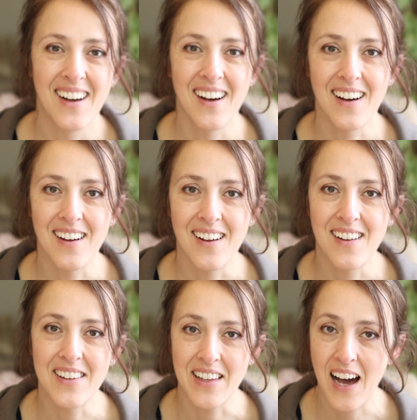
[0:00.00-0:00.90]
uh,
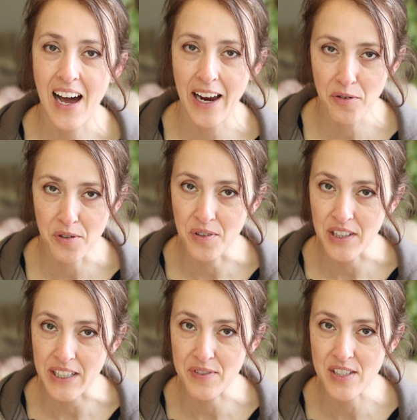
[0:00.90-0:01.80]
in the
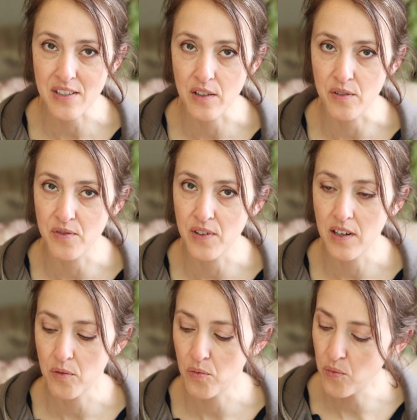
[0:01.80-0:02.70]
hieroglyphs of
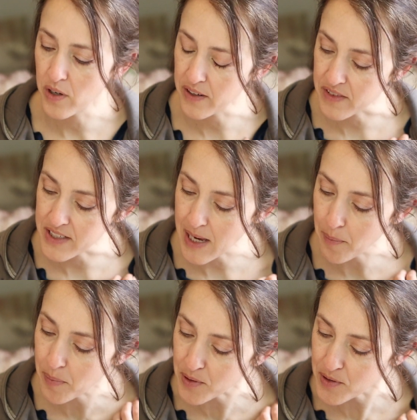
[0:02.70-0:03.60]
one of the
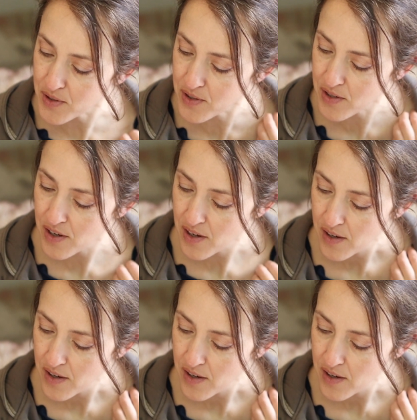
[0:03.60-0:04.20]
temples